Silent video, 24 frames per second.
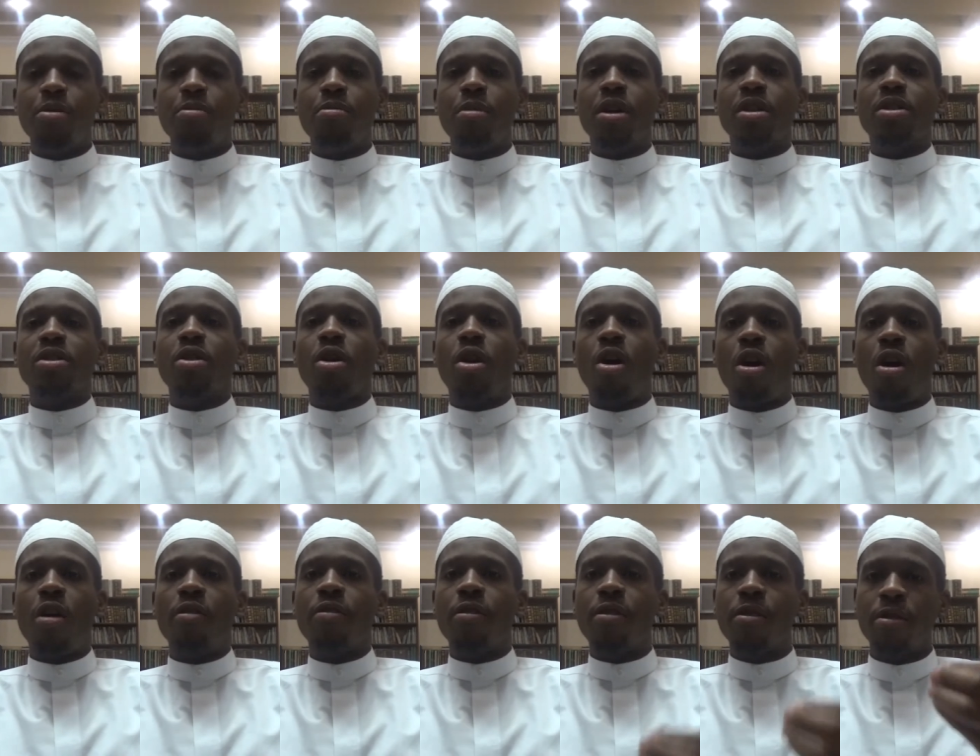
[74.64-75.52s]
you must
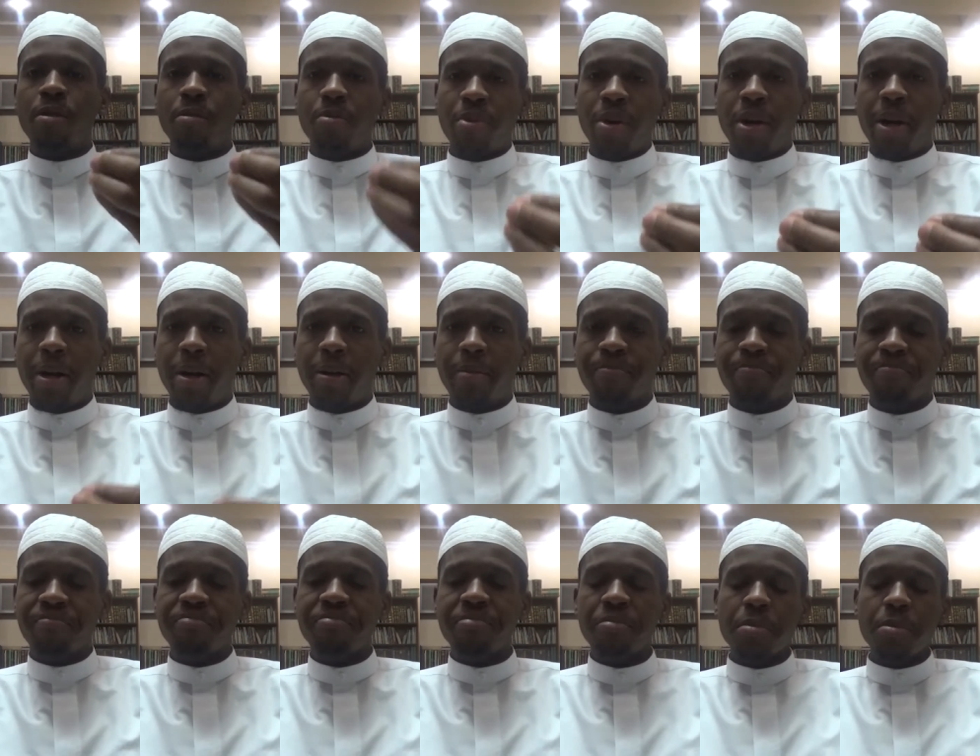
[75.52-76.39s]
offer the prayer.
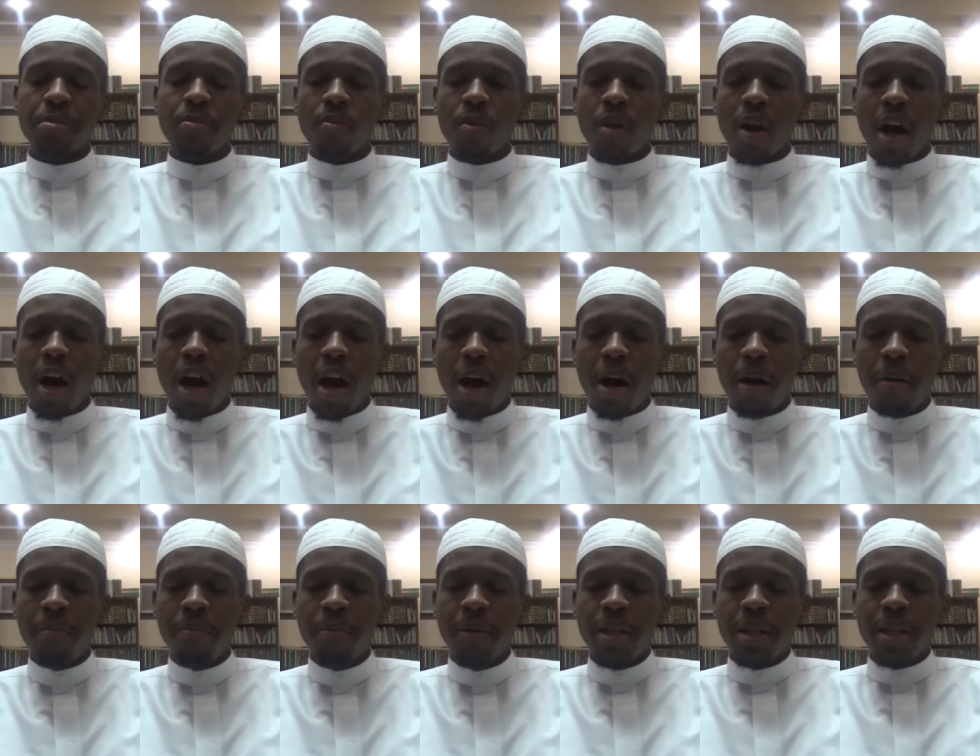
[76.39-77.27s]

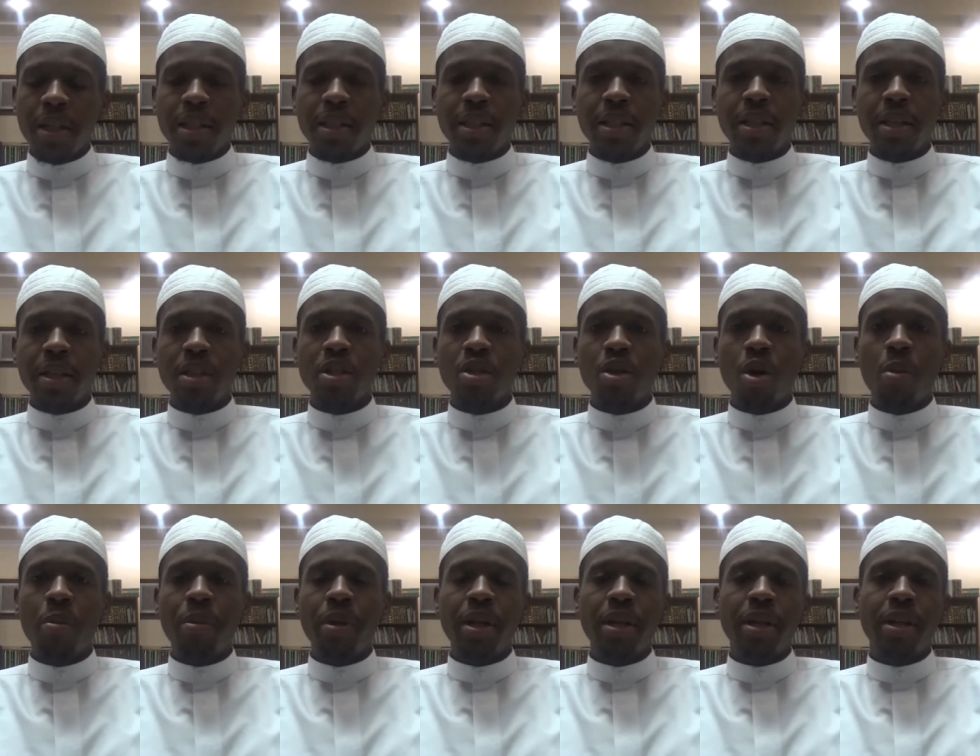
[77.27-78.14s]
Um, there are
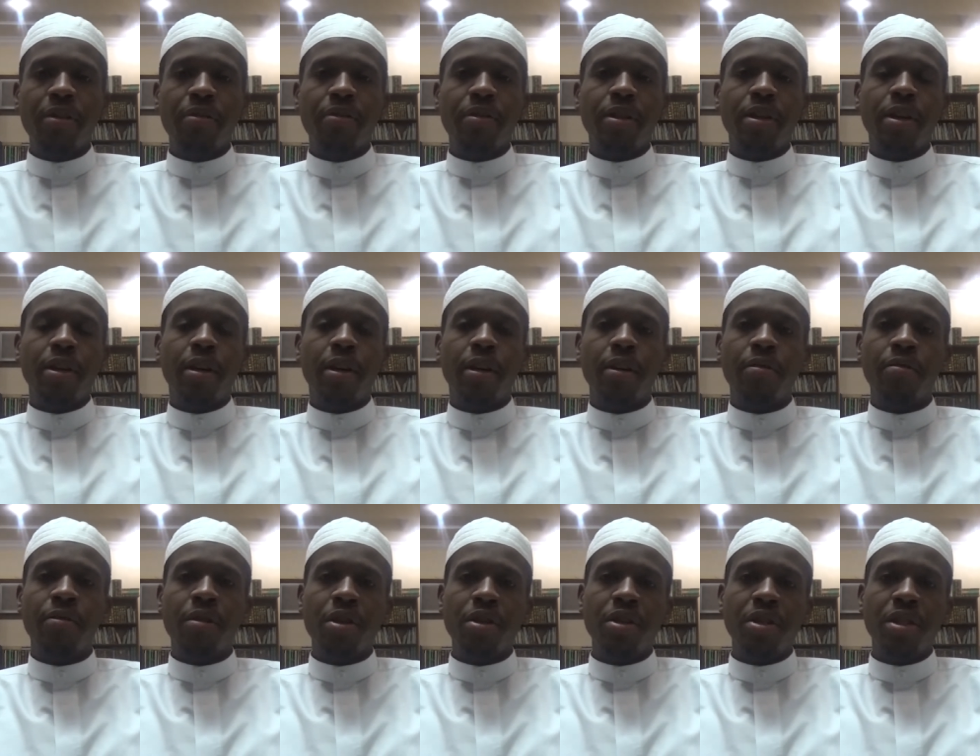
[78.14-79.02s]
so many different
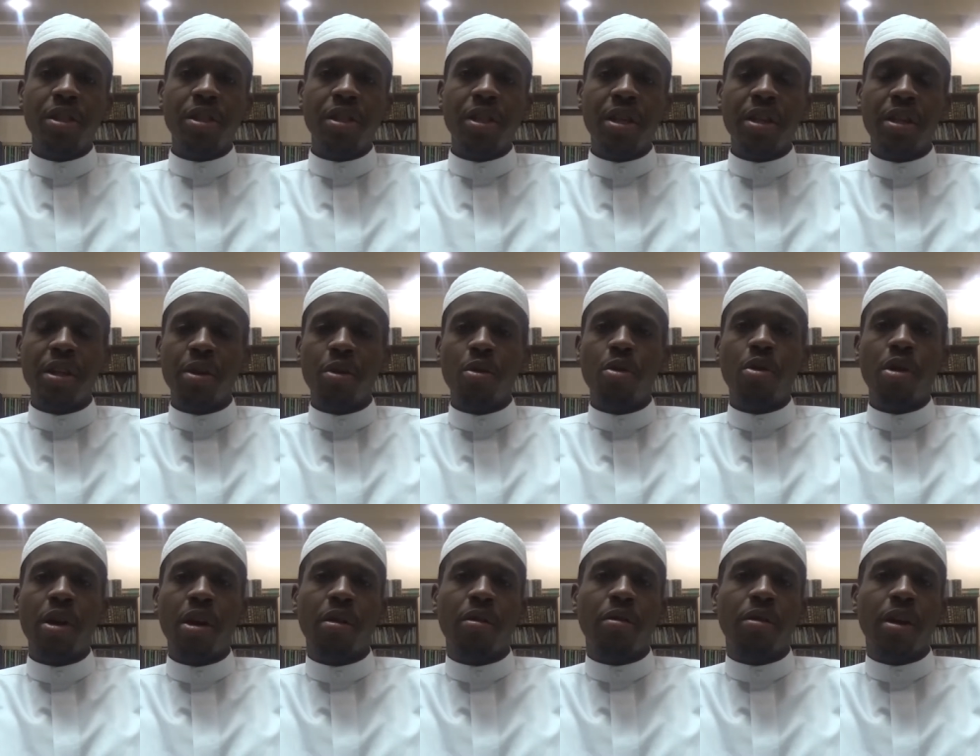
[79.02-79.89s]
verses in the
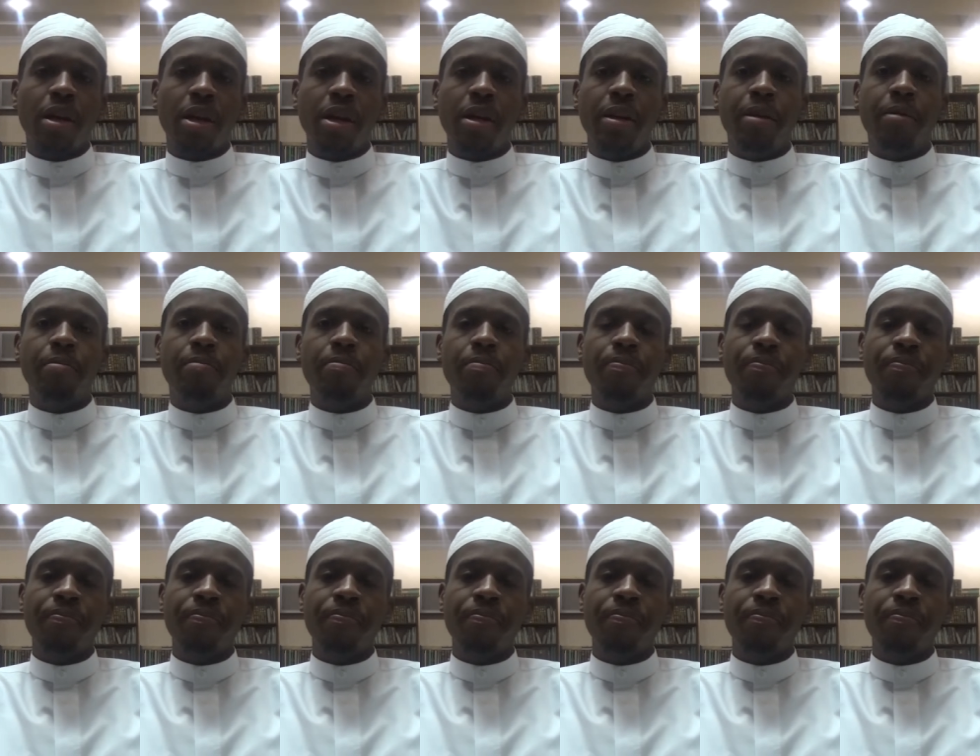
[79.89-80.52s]
Quran al-Kareem